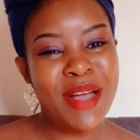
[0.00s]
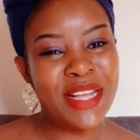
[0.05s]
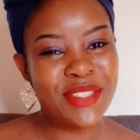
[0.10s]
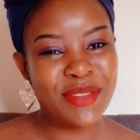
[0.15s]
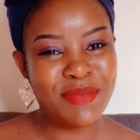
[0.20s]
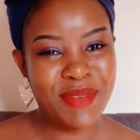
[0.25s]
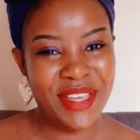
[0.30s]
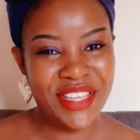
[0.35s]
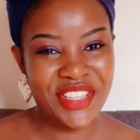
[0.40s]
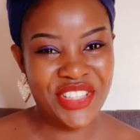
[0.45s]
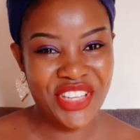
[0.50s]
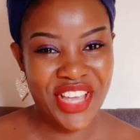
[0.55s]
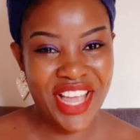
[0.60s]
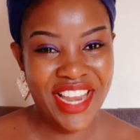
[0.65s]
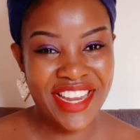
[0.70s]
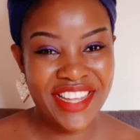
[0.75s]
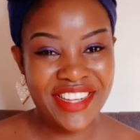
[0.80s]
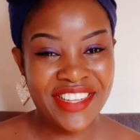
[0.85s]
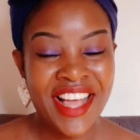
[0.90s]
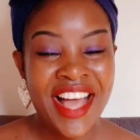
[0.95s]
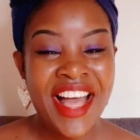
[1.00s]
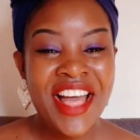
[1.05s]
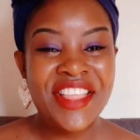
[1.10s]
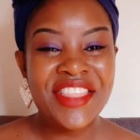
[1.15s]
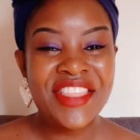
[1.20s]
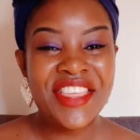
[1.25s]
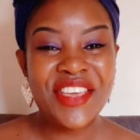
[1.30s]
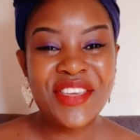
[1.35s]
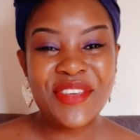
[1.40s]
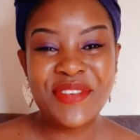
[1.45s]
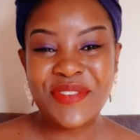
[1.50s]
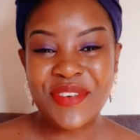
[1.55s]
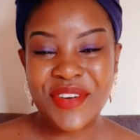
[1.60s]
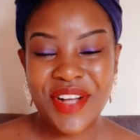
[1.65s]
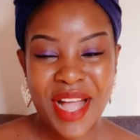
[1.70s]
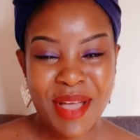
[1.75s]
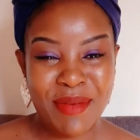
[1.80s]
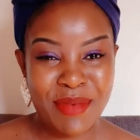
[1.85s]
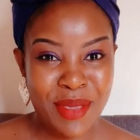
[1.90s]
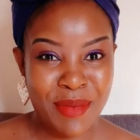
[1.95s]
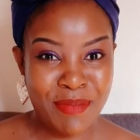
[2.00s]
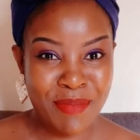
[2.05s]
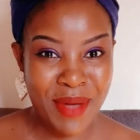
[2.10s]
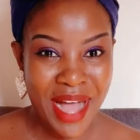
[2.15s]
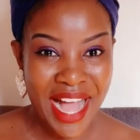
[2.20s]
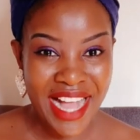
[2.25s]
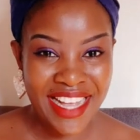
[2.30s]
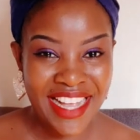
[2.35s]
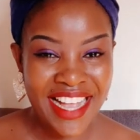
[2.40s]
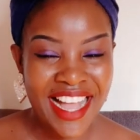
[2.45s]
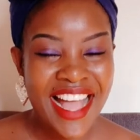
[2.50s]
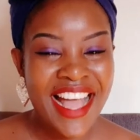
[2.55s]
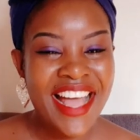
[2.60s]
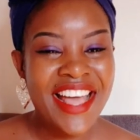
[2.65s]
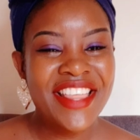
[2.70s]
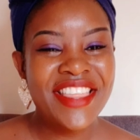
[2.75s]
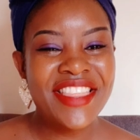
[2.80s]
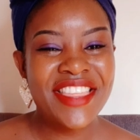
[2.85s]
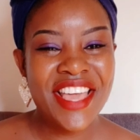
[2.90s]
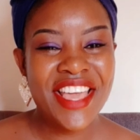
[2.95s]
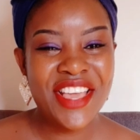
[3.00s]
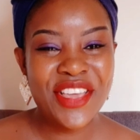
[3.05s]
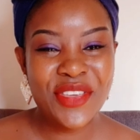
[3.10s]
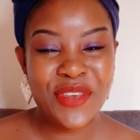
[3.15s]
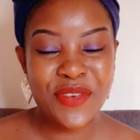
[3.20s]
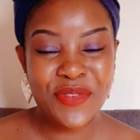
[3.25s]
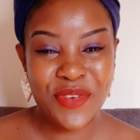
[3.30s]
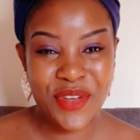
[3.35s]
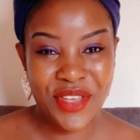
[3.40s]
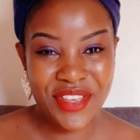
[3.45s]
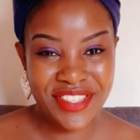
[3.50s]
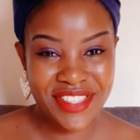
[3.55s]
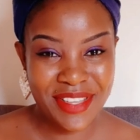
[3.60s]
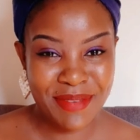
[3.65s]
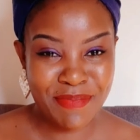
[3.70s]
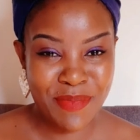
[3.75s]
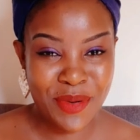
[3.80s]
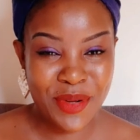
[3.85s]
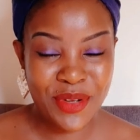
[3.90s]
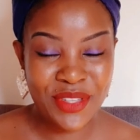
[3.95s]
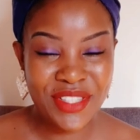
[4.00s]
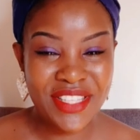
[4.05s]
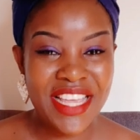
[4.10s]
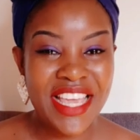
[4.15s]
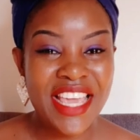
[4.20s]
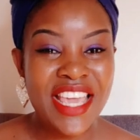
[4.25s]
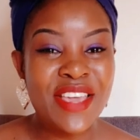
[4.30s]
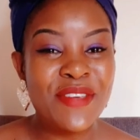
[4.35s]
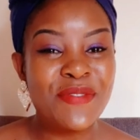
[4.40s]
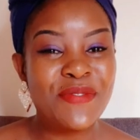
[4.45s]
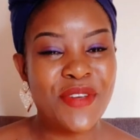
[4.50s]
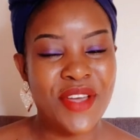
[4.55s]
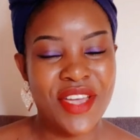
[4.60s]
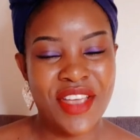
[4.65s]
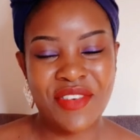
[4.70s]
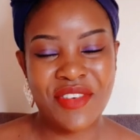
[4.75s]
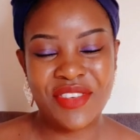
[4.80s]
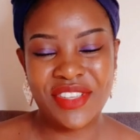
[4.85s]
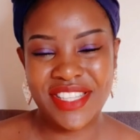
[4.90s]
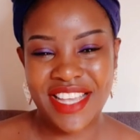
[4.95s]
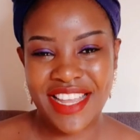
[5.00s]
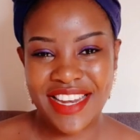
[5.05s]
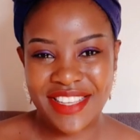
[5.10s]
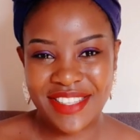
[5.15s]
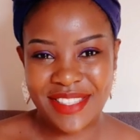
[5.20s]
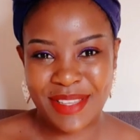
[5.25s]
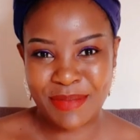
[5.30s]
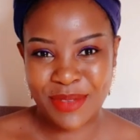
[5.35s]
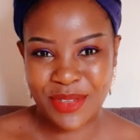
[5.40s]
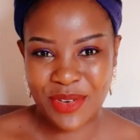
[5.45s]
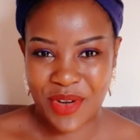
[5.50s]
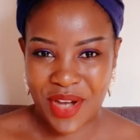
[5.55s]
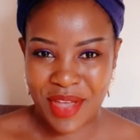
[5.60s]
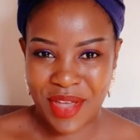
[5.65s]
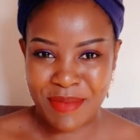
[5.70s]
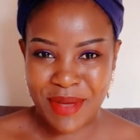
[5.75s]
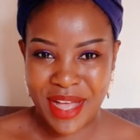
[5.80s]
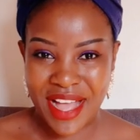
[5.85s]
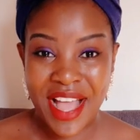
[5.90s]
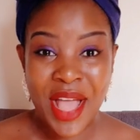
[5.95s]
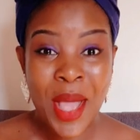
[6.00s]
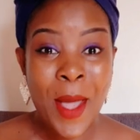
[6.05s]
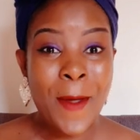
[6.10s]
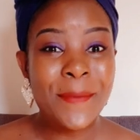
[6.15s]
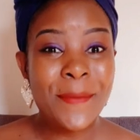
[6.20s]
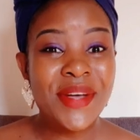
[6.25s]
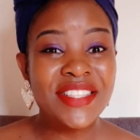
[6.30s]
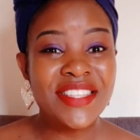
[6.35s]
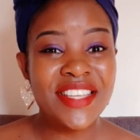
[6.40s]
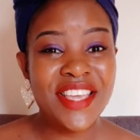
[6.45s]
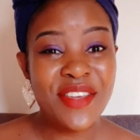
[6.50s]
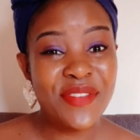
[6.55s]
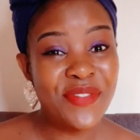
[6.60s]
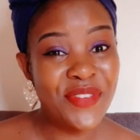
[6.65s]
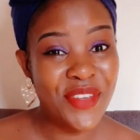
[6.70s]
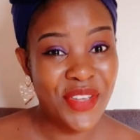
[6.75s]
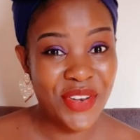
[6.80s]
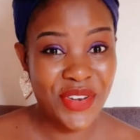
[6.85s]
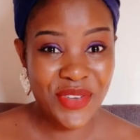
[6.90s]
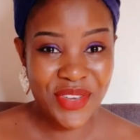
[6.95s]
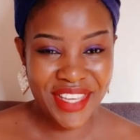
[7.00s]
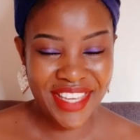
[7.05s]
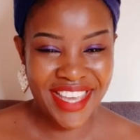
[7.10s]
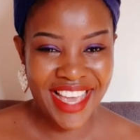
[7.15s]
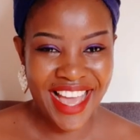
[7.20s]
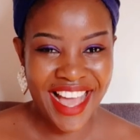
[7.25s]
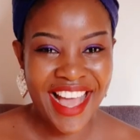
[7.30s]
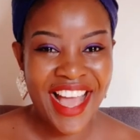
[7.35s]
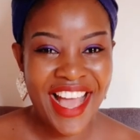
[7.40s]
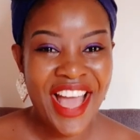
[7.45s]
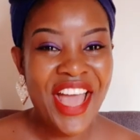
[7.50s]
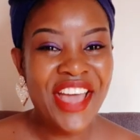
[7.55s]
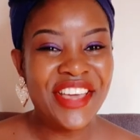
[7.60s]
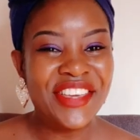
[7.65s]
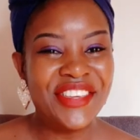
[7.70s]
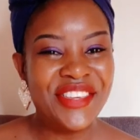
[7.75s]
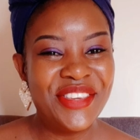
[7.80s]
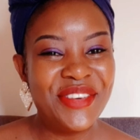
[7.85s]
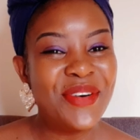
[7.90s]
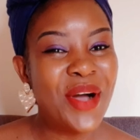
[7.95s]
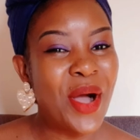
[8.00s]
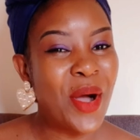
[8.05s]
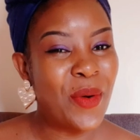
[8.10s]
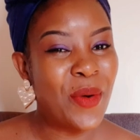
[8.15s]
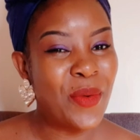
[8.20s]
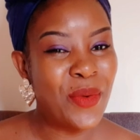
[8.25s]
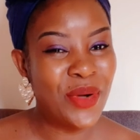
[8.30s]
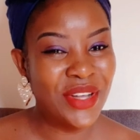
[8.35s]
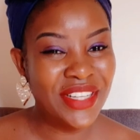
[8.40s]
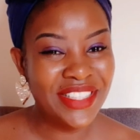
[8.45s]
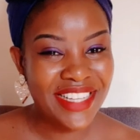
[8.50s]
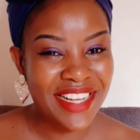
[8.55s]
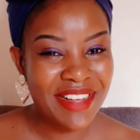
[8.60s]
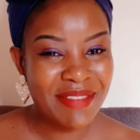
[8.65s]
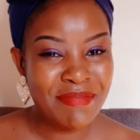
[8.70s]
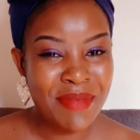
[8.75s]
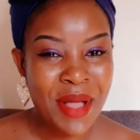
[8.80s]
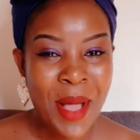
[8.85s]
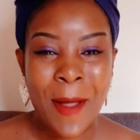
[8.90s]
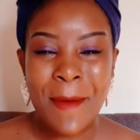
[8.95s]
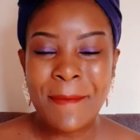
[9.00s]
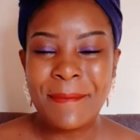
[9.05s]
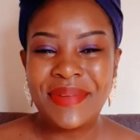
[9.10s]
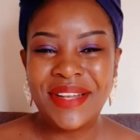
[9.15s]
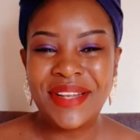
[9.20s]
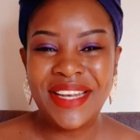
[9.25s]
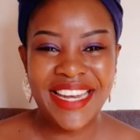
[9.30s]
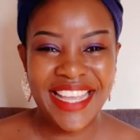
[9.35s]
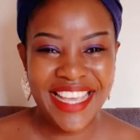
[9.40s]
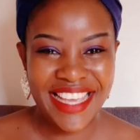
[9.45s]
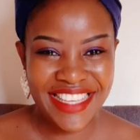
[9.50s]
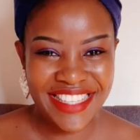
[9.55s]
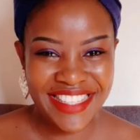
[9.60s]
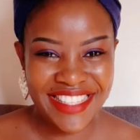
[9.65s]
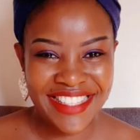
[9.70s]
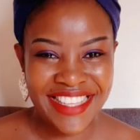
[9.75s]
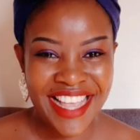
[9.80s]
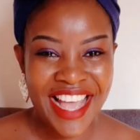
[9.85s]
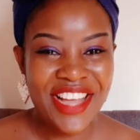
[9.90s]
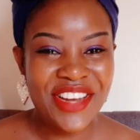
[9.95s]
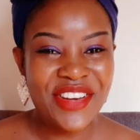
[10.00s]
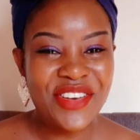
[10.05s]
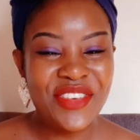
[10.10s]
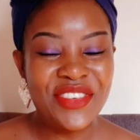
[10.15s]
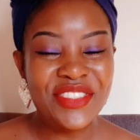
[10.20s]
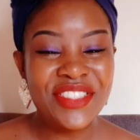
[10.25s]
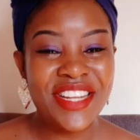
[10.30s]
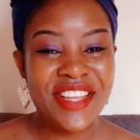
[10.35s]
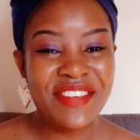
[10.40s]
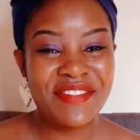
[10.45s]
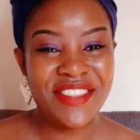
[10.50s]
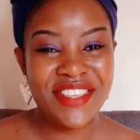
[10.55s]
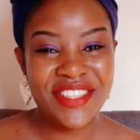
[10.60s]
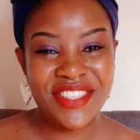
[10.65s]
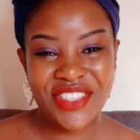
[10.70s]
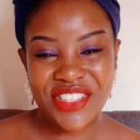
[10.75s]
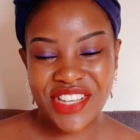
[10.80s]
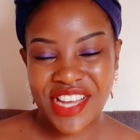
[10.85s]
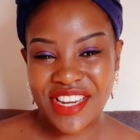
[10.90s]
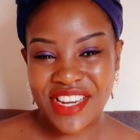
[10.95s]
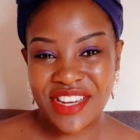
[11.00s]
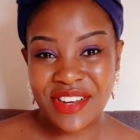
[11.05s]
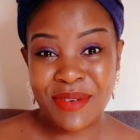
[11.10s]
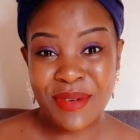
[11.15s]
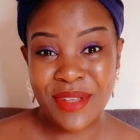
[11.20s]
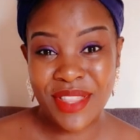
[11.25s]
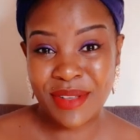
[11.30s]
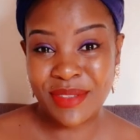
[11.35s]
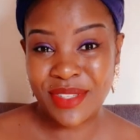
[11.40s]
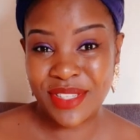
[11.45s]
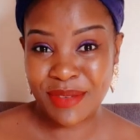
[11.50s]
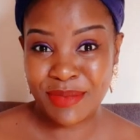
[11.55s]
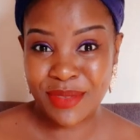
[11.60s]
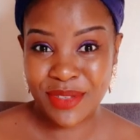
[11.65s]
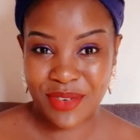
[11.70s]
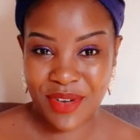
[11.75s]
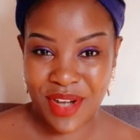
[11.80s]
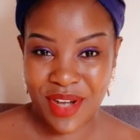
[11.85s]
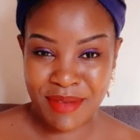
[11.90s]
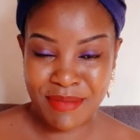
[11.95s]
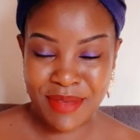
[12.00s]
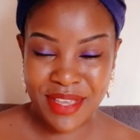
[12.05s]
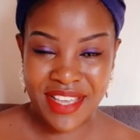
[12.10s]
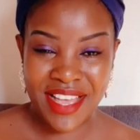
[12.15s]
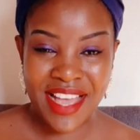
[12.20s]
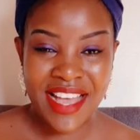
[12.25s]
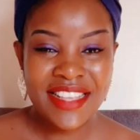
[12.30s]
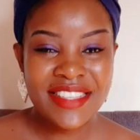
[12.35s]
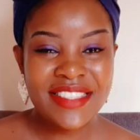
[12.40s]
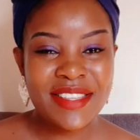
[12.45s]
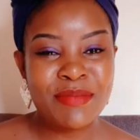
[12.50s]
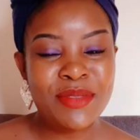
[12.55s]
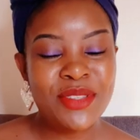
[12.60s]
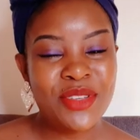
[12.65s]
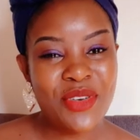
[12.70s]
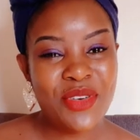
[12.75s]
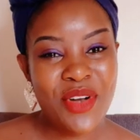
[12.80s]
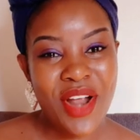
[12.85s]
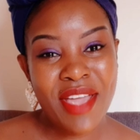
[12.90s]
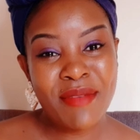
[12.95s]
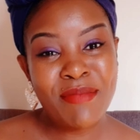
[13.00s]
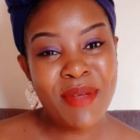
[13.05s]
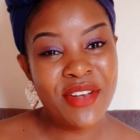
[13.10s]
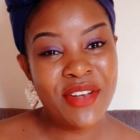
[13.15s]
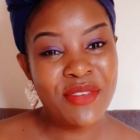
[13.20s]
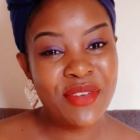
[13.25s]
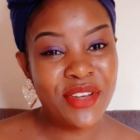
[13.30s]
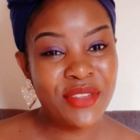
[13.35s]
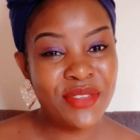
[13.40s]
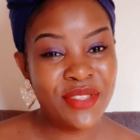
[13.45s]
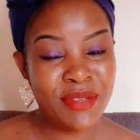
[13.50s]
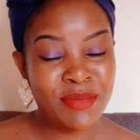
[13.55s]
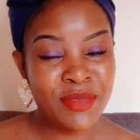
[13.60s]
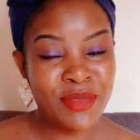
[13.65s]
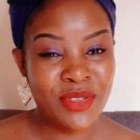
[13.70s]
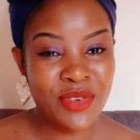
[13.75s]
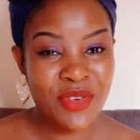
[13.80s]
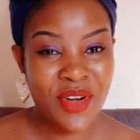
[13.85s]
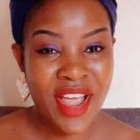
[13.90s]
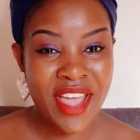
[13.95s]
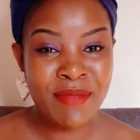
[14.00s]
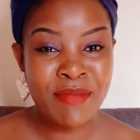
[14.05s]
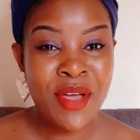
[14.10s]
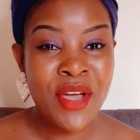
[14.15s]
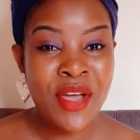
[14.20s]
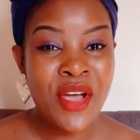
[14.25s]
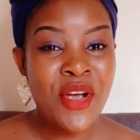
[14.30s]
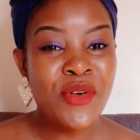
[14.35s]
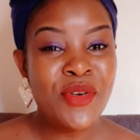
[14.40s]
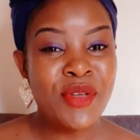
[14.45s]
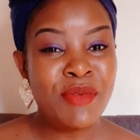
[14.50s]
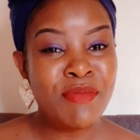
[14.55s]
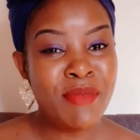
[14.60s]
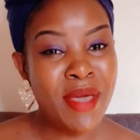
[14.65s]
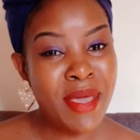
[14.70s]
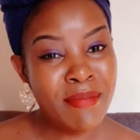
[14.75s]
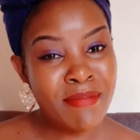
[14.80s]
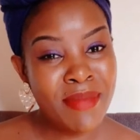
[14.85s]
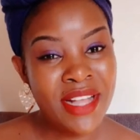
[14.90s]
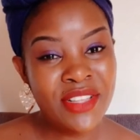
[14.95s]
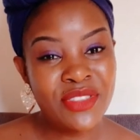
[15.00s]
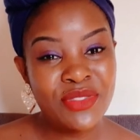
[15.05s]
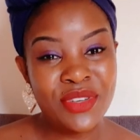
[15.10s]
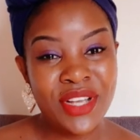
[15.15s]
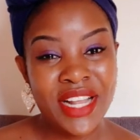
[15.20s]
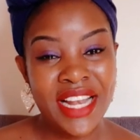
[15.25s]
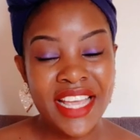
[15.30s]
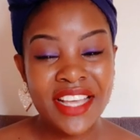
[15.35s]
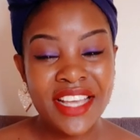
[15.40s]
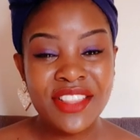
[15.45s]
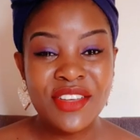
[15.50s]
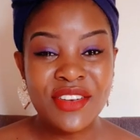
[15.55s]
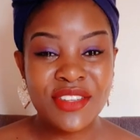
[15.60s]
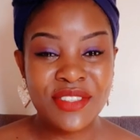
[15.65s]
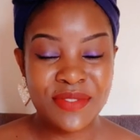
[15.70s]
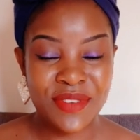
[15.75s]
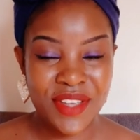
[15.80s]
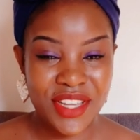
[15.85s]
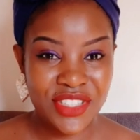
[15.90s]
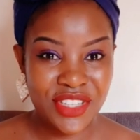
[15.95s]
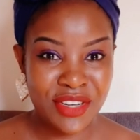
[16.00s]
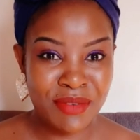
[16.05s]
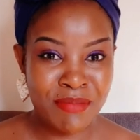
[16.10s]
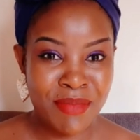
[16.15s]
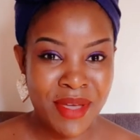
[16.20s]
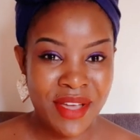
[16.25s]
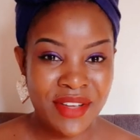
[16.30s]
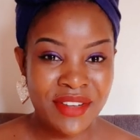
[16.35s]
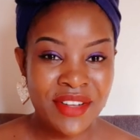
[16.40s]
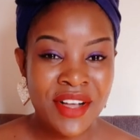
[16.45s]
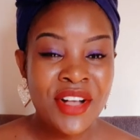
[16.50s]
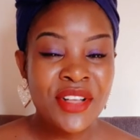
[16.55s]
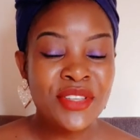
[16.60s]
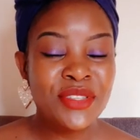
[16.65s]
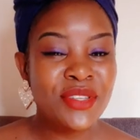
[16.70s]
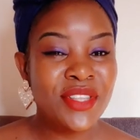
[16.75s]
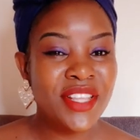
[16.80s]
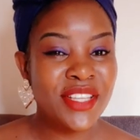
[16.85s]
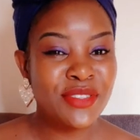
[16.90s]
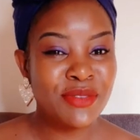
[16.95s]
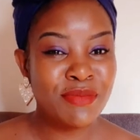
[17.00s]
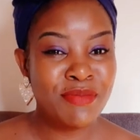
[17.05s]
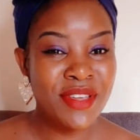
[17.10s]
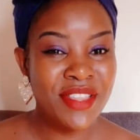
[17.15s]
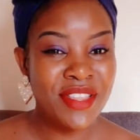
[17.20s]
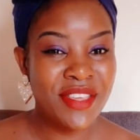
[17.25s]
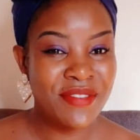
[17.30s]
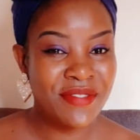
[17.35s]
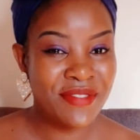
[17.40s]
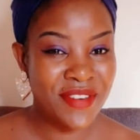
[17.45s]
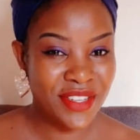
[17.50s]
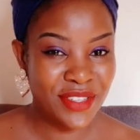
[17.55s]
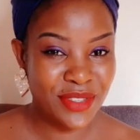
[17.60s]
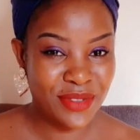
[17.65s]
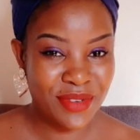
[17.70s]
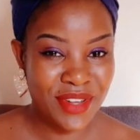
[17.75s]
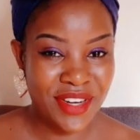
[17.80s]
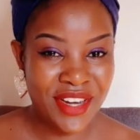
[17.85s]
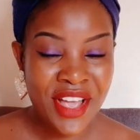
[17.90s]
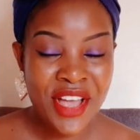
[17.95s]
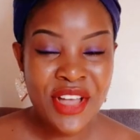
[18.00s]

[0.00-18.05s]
to my channel. Thank you for coming back. Thank you for your support if you're a returning subscriber. But if you're new here, you are welcome. Please don't leave this channel without subscribing. Subscribe and when you subscribe, remember to click the notification bell so that you'll be the first one